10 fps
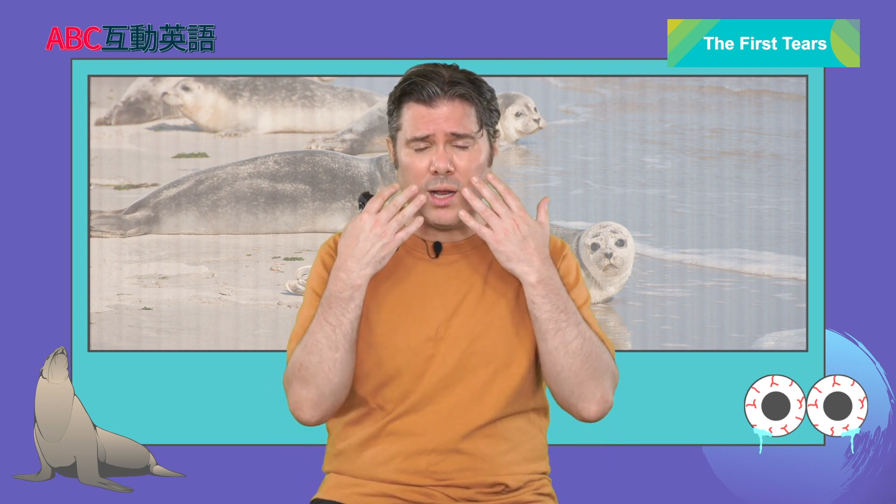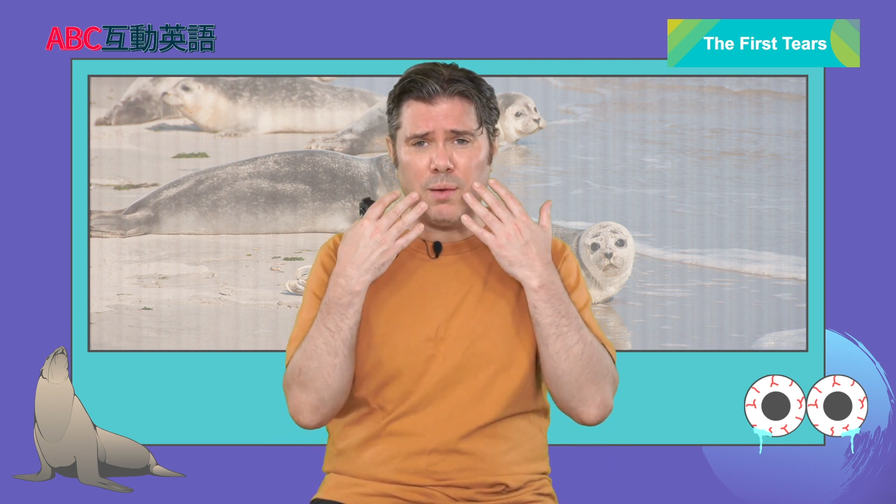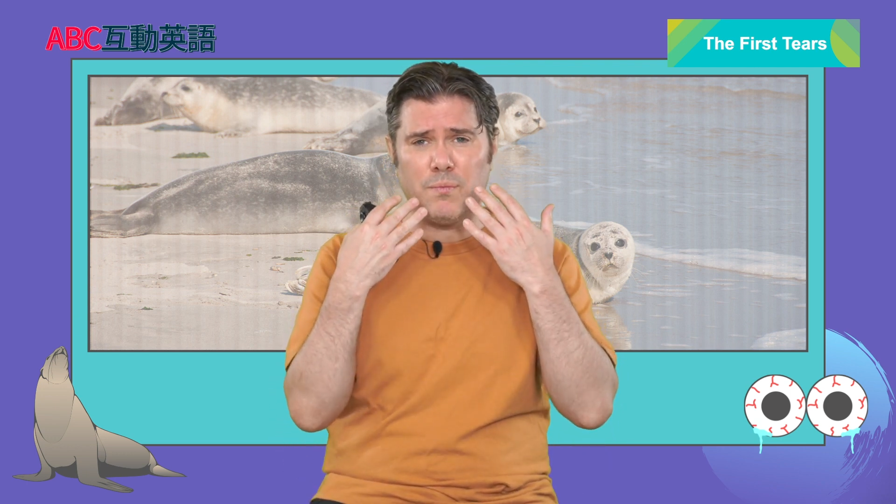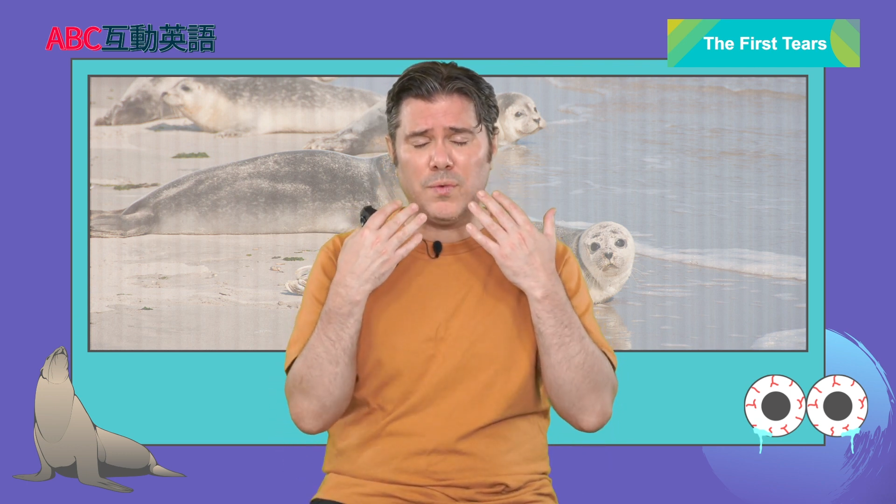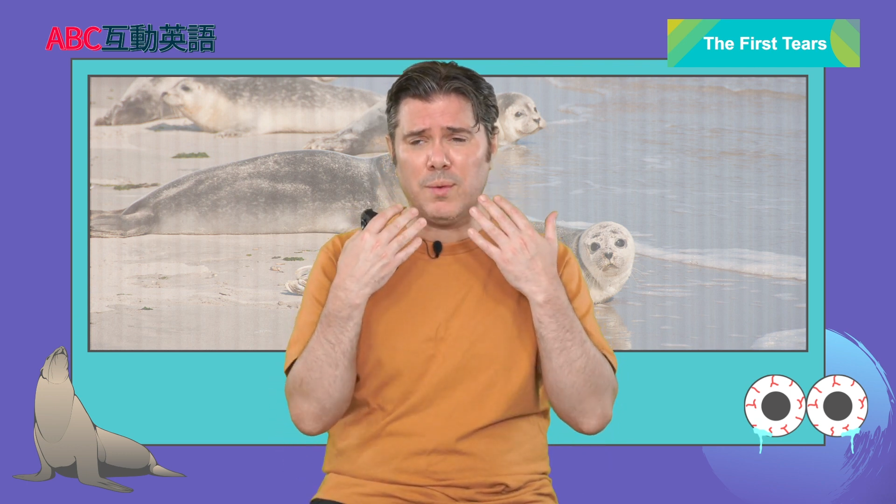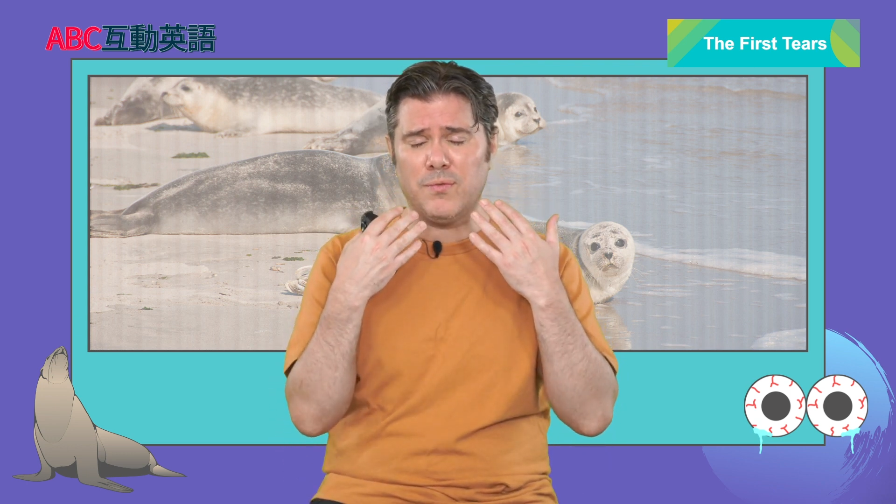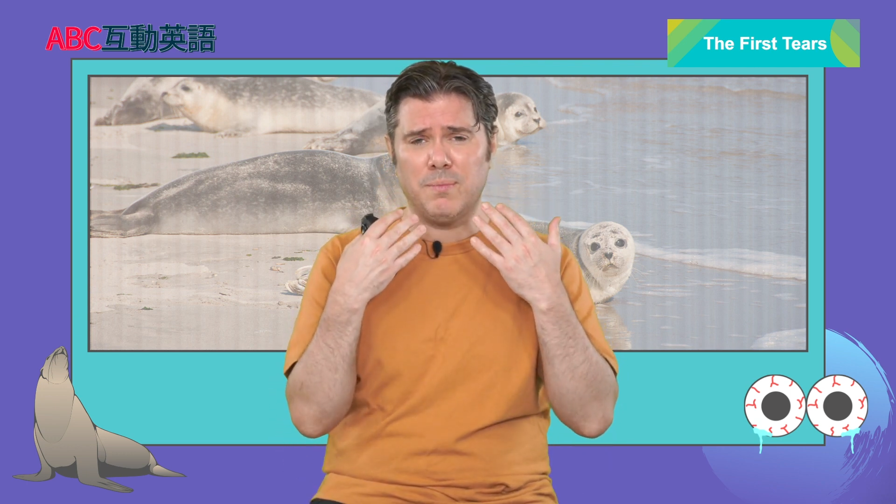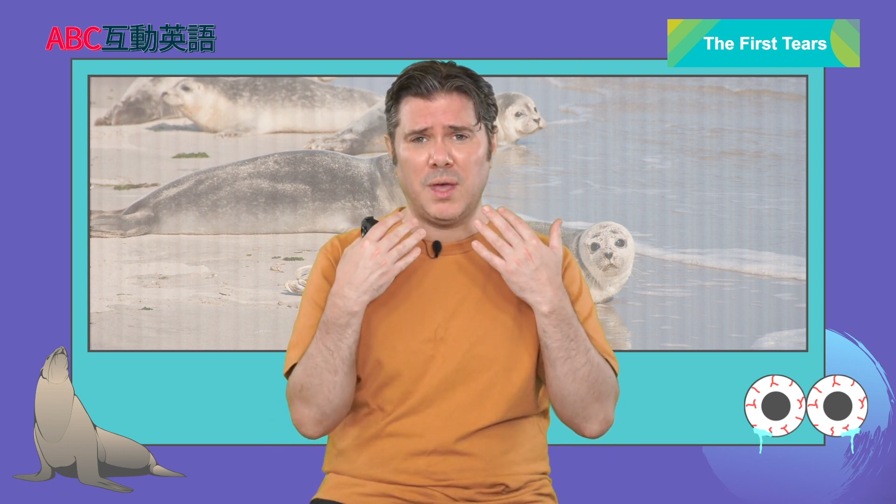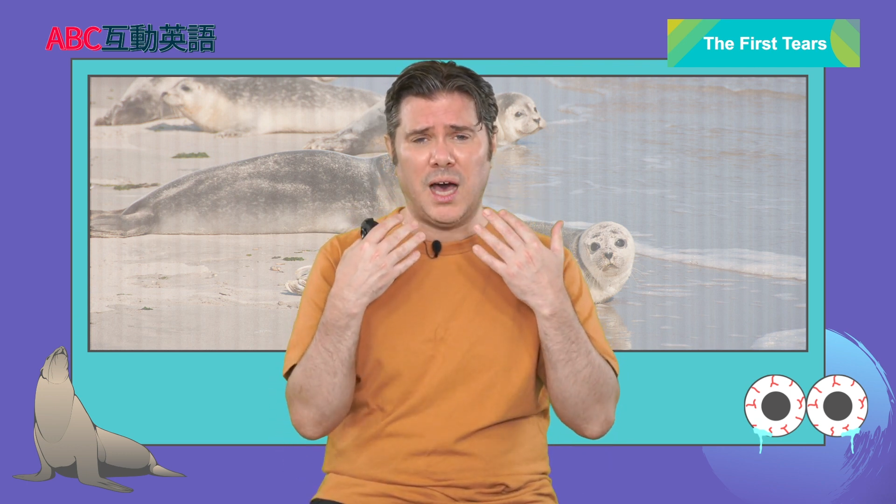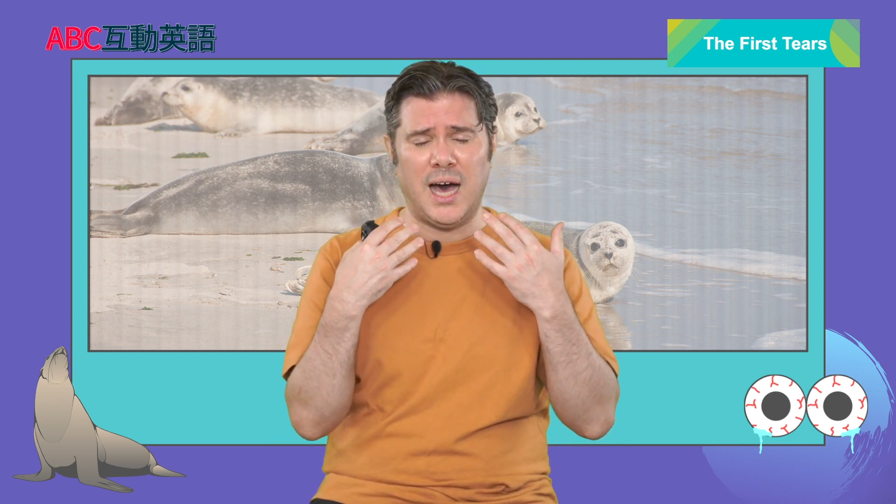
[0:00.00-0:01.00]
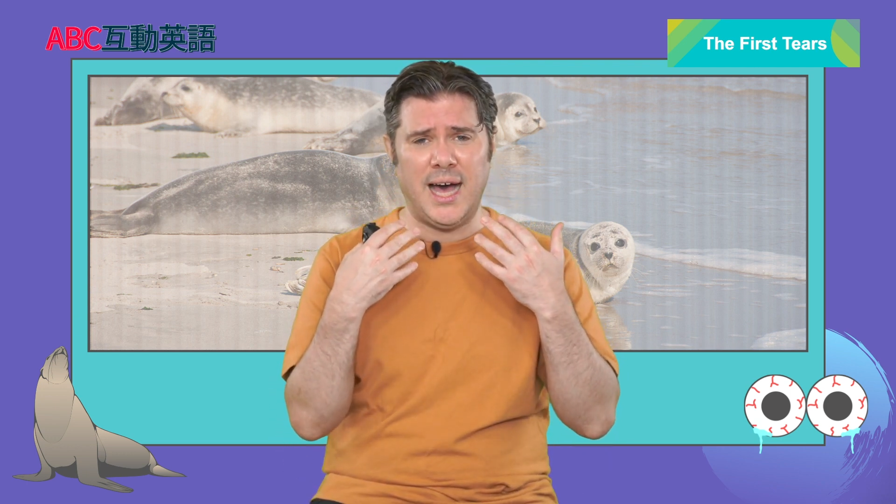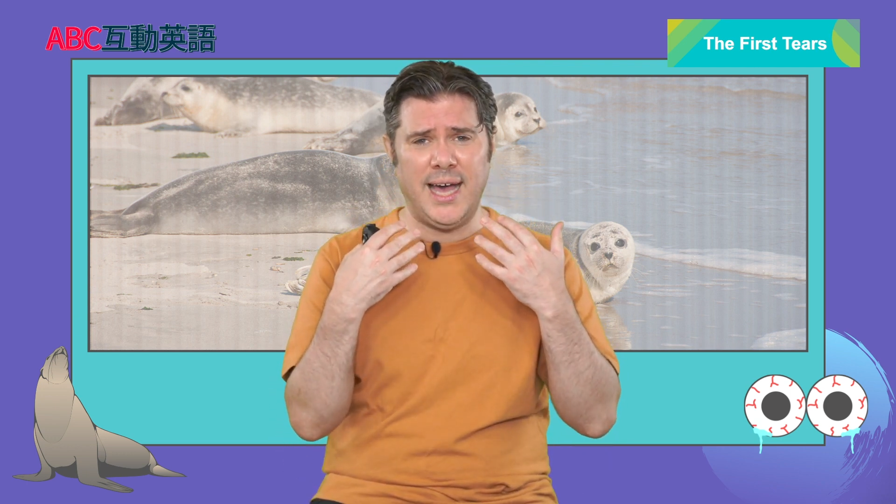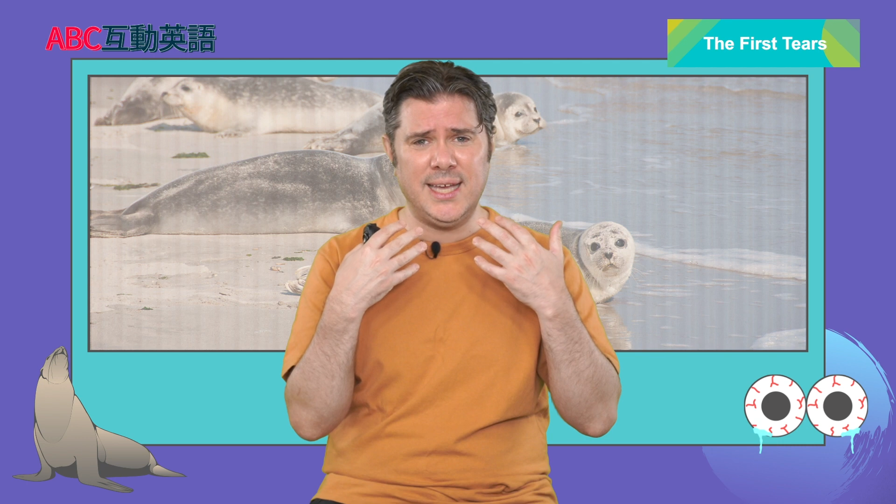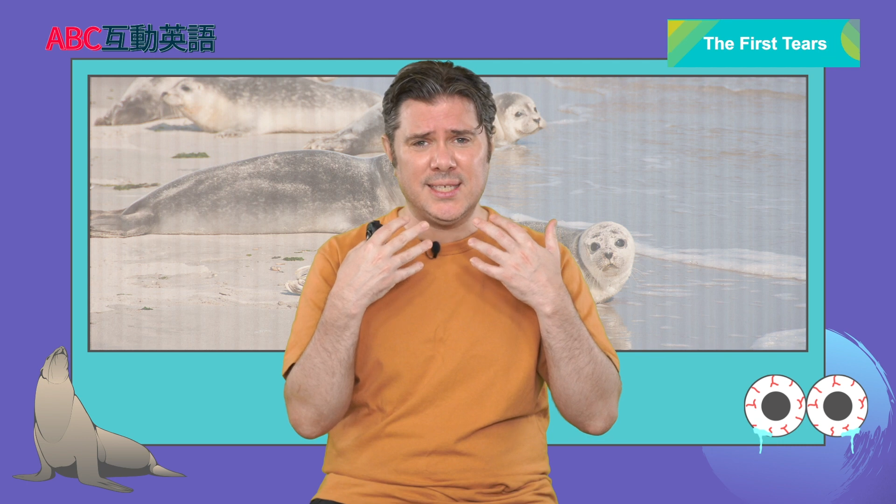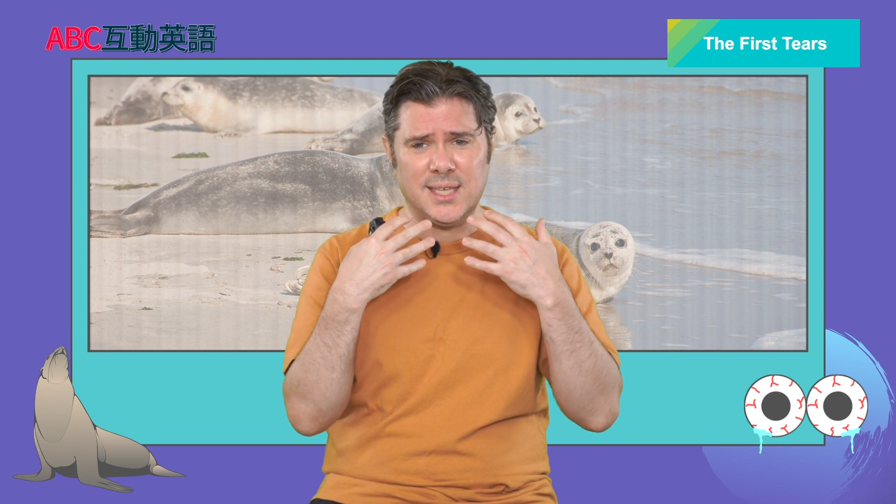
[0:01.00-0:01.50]
coming from the
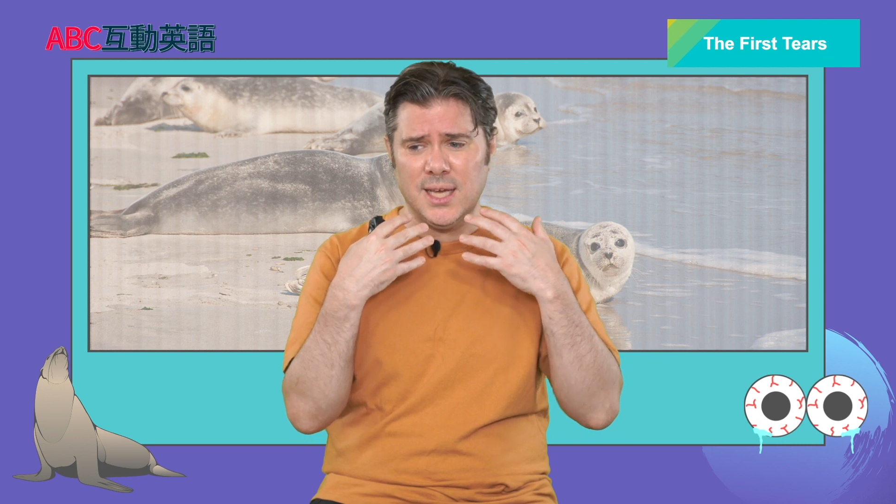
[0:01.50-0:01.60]
eyes,